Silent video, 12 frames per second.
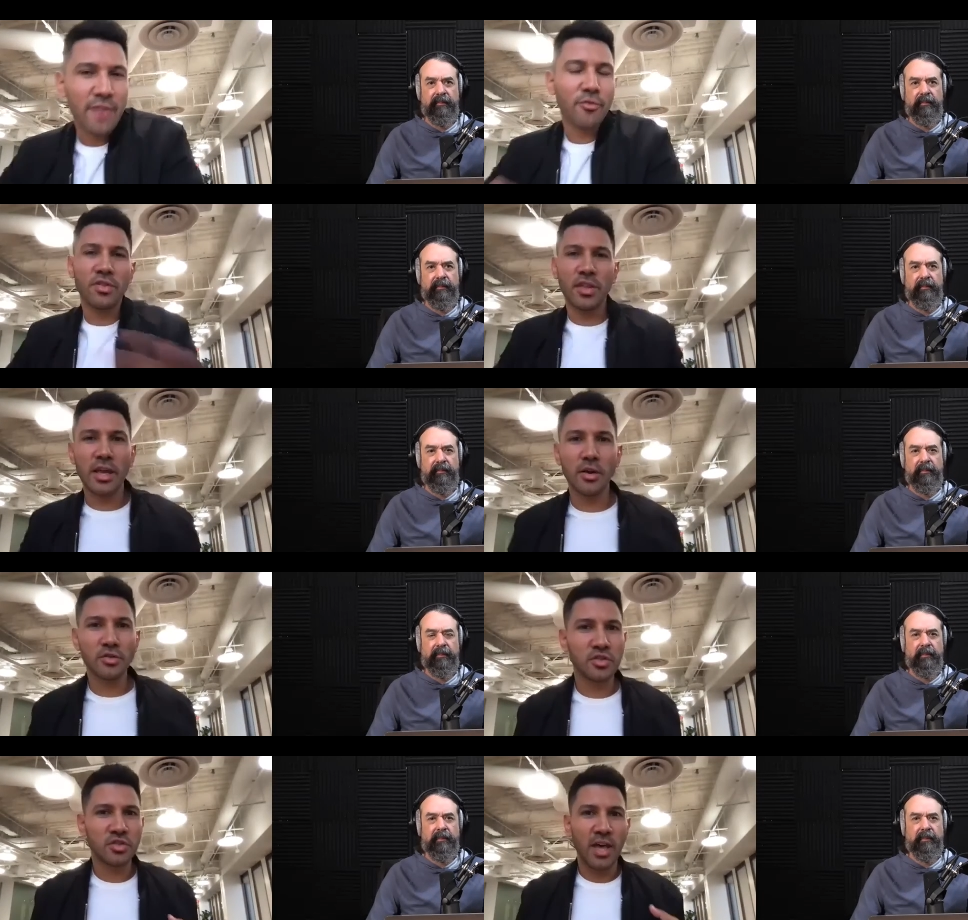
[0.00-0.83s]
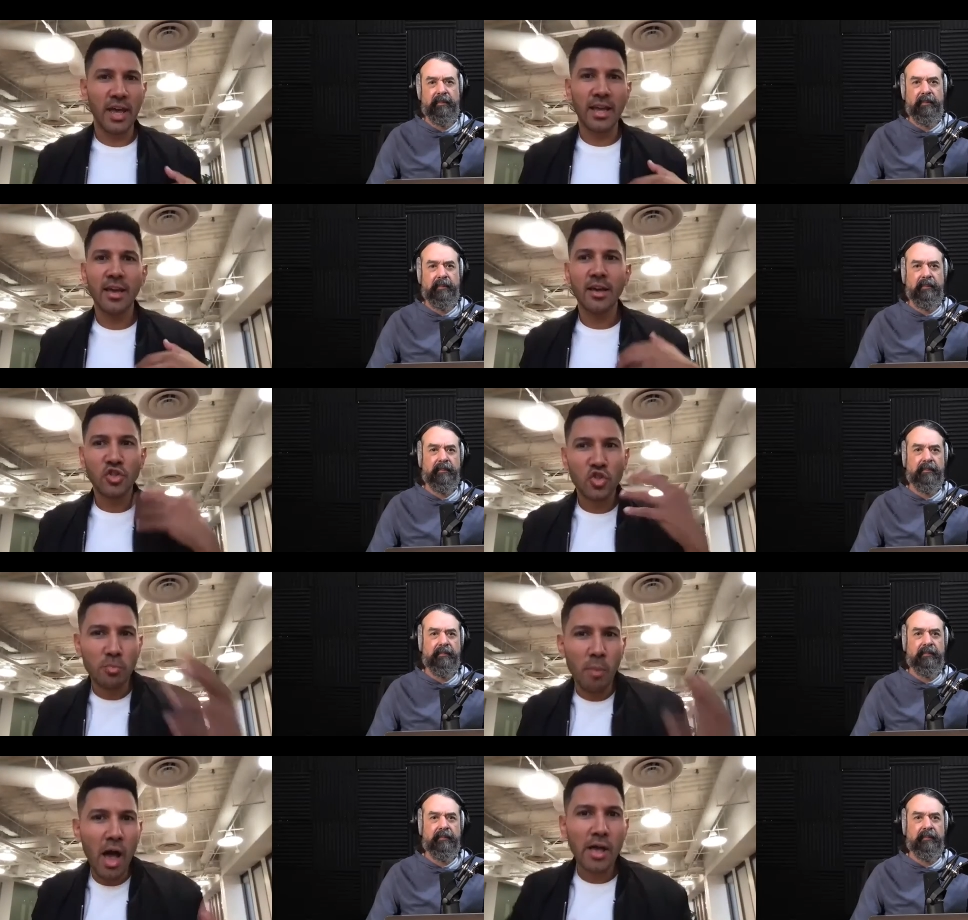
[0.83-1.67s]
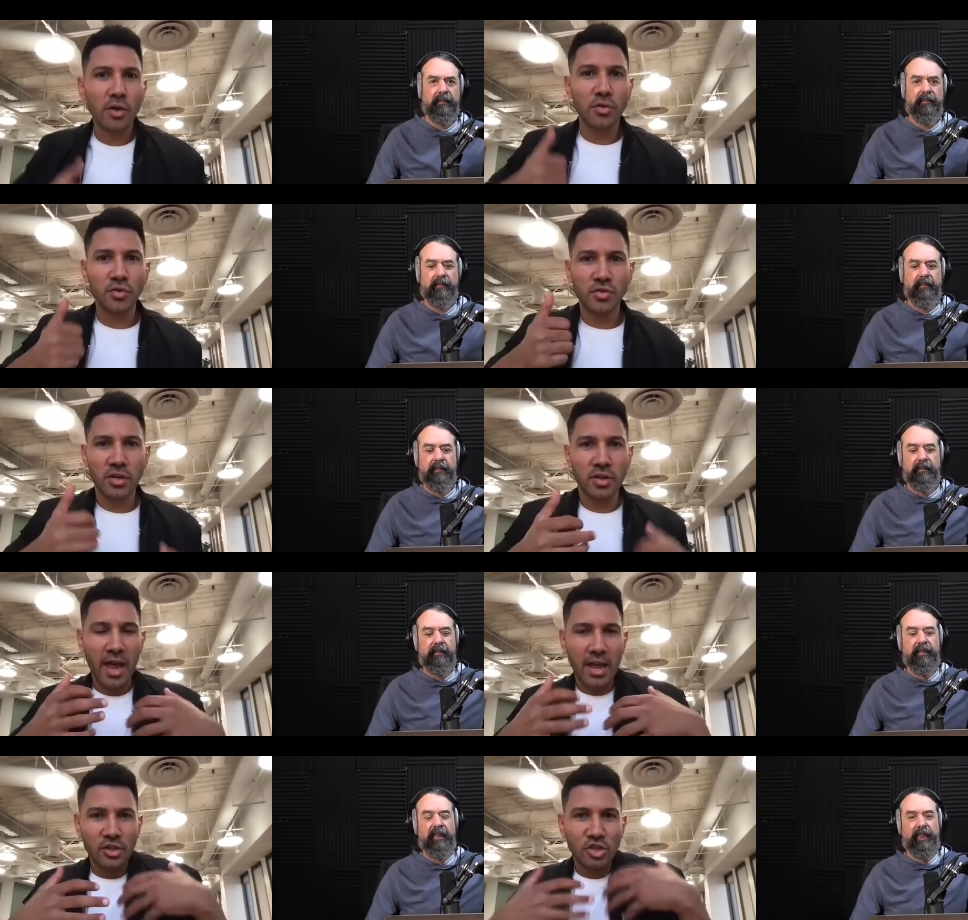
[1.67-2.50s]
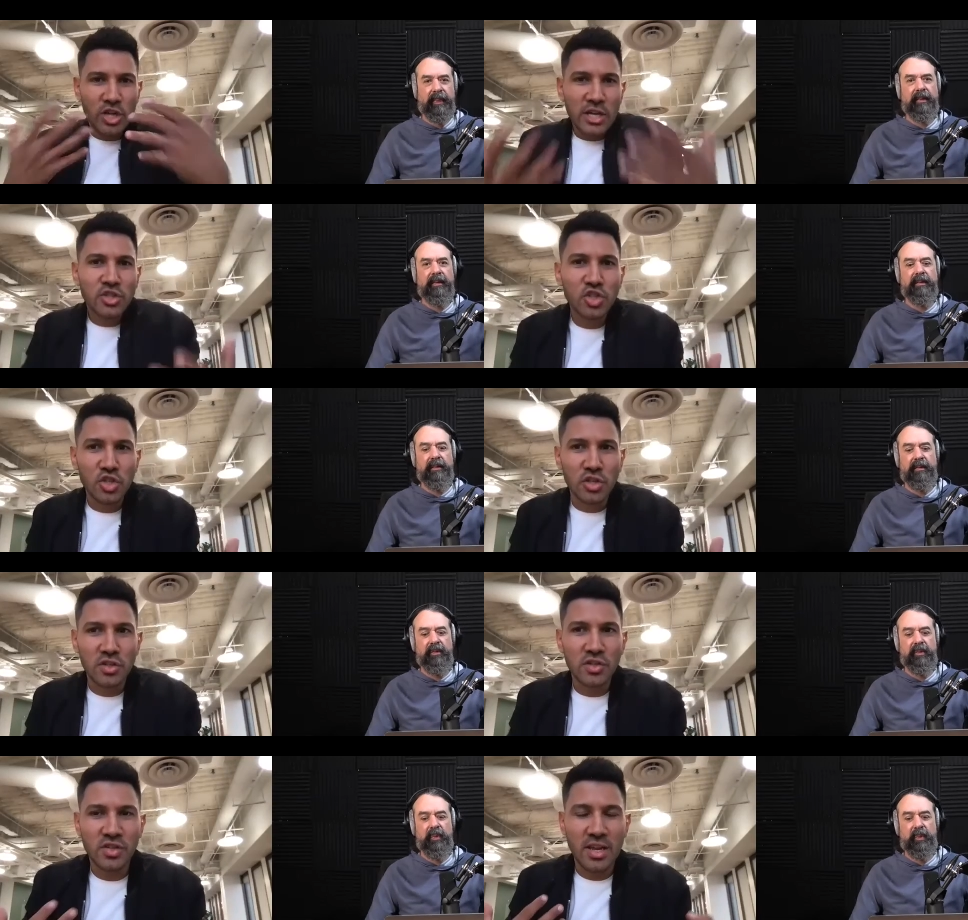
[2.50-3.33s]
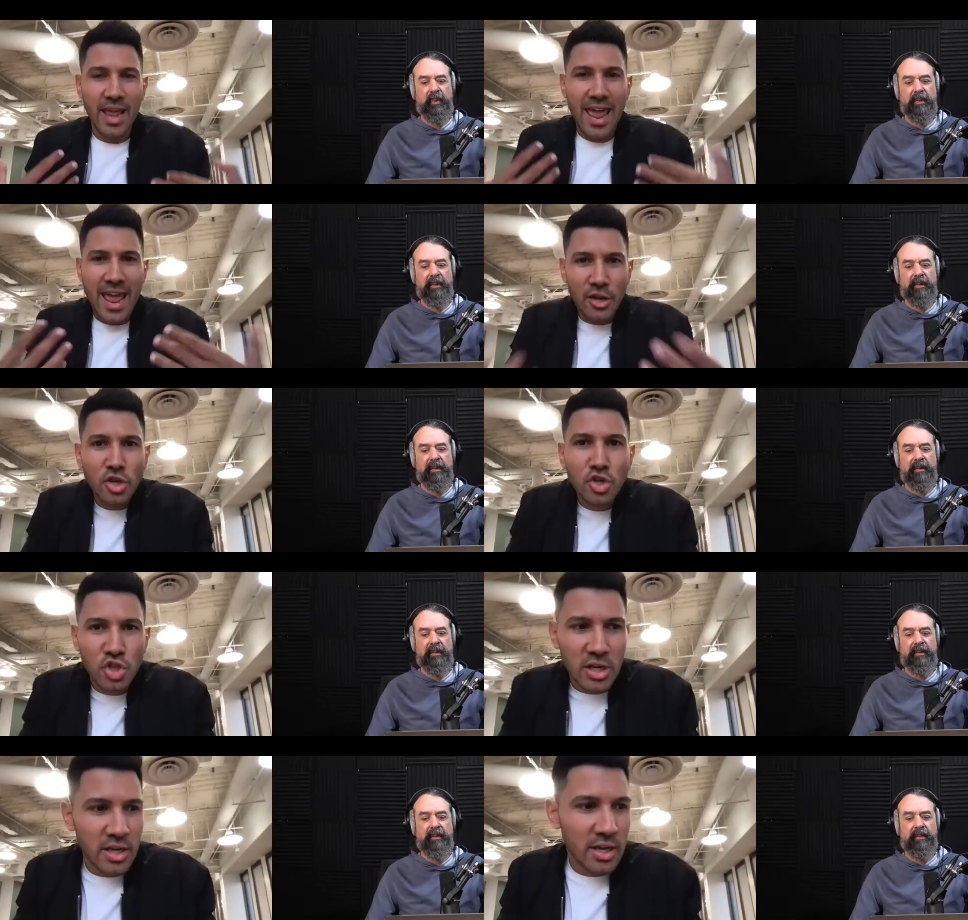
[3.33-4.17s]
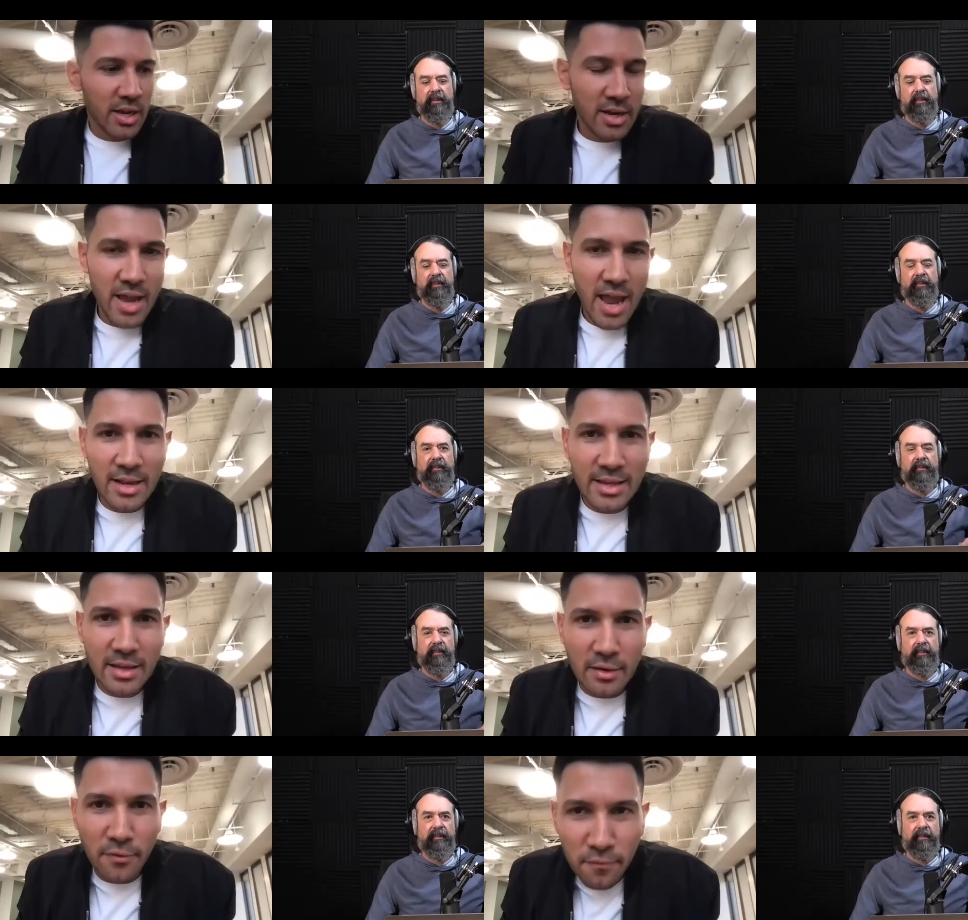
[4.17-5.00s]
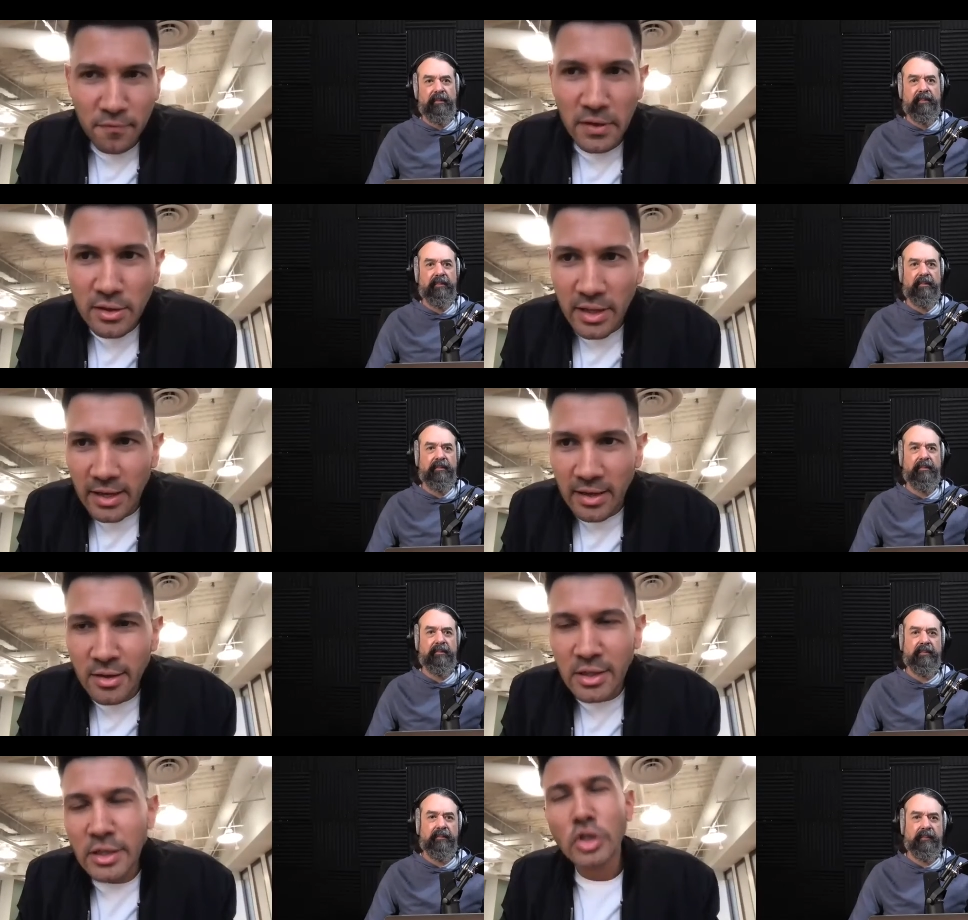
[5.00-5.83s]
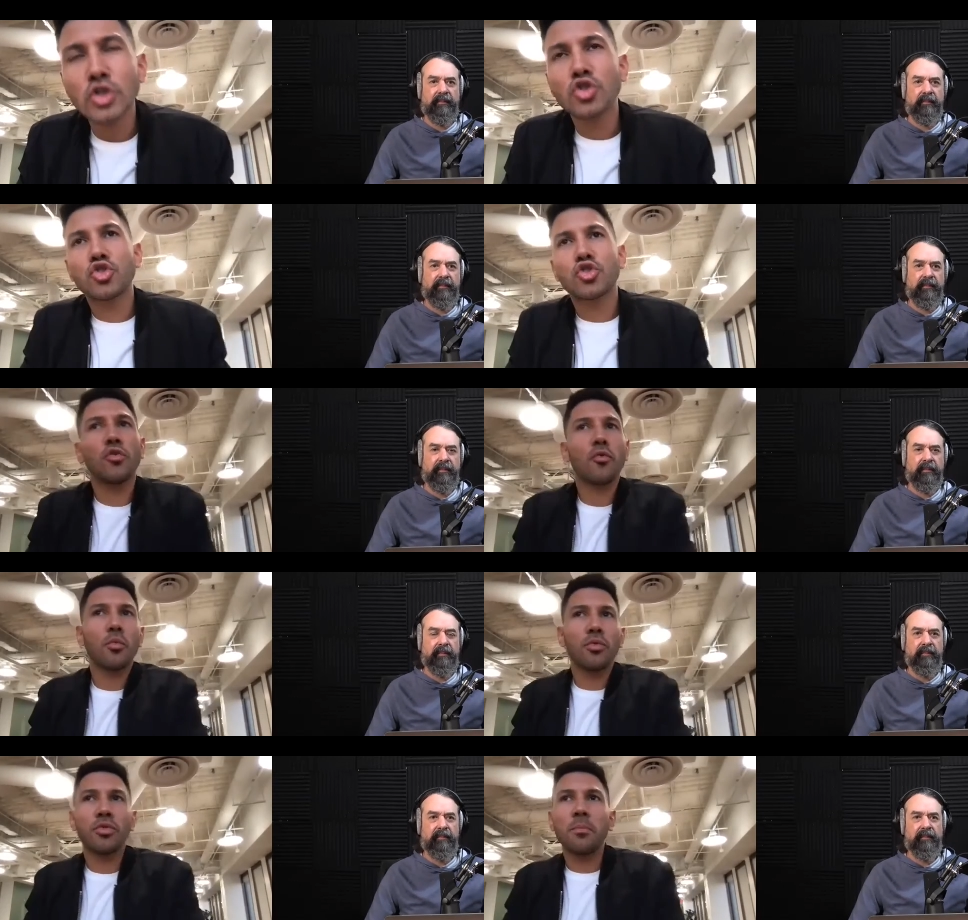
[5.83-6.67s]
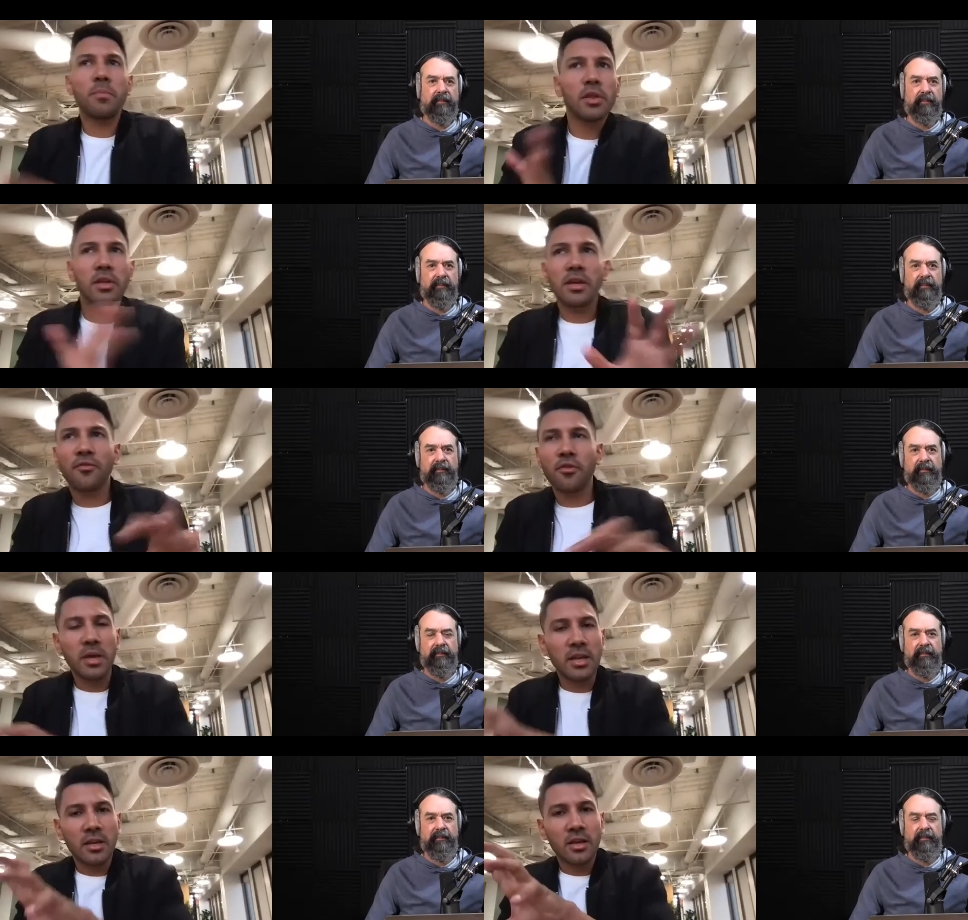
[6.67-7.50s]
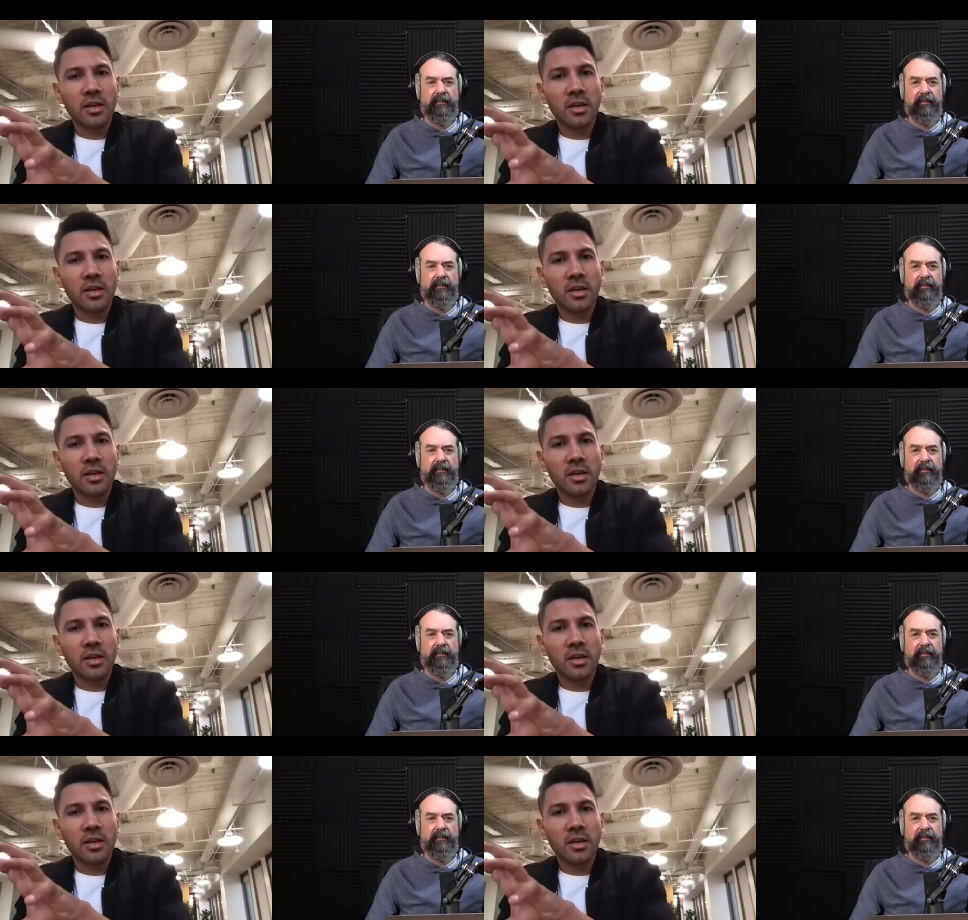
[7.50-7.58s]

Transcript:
Speaker 1: Everything else is like smiles and and gestures and energy and and and, and feeling. So the ability for me to